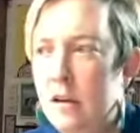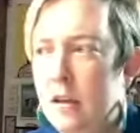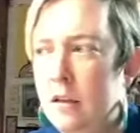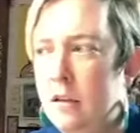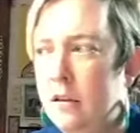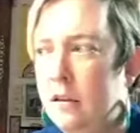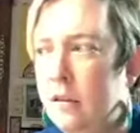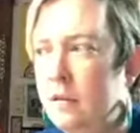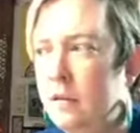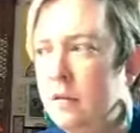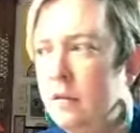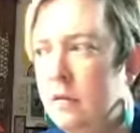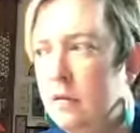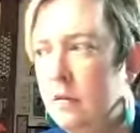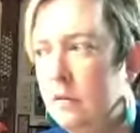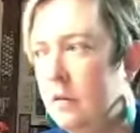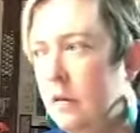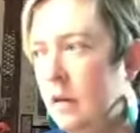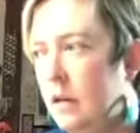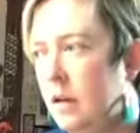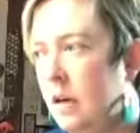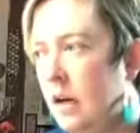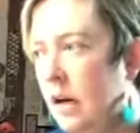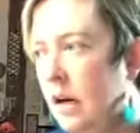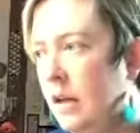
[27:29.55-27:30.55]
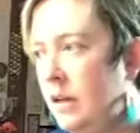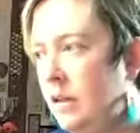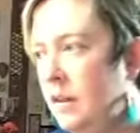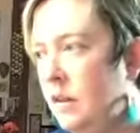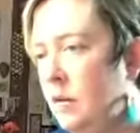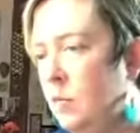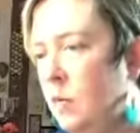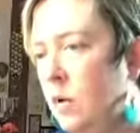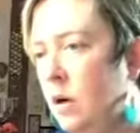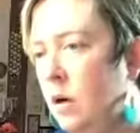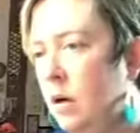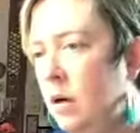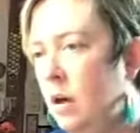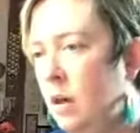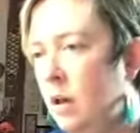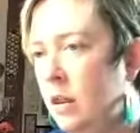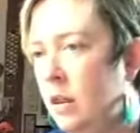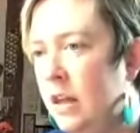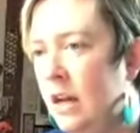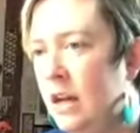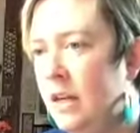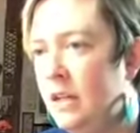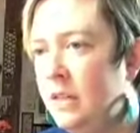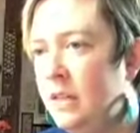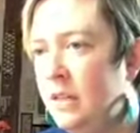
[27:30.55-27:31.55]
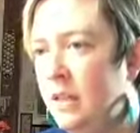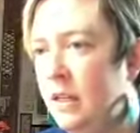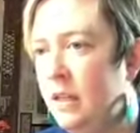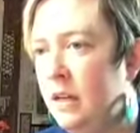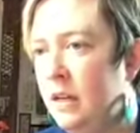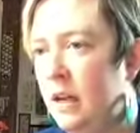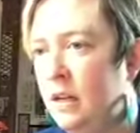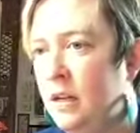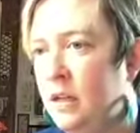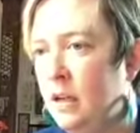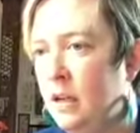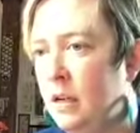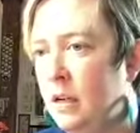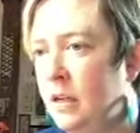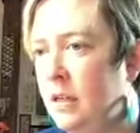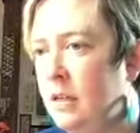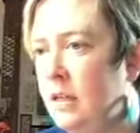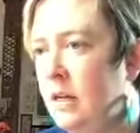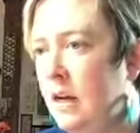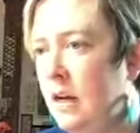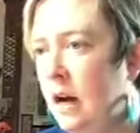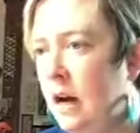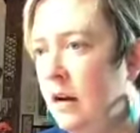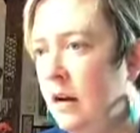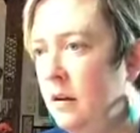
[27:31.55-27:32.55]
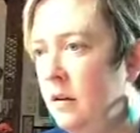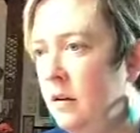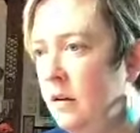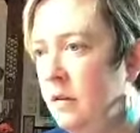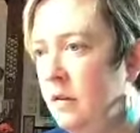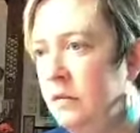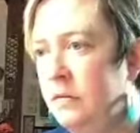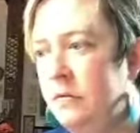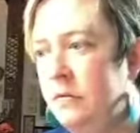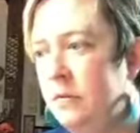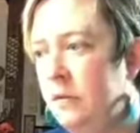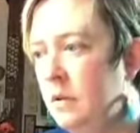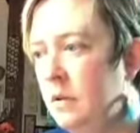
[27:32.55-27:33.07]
And I think the one color that it did, I took a dot of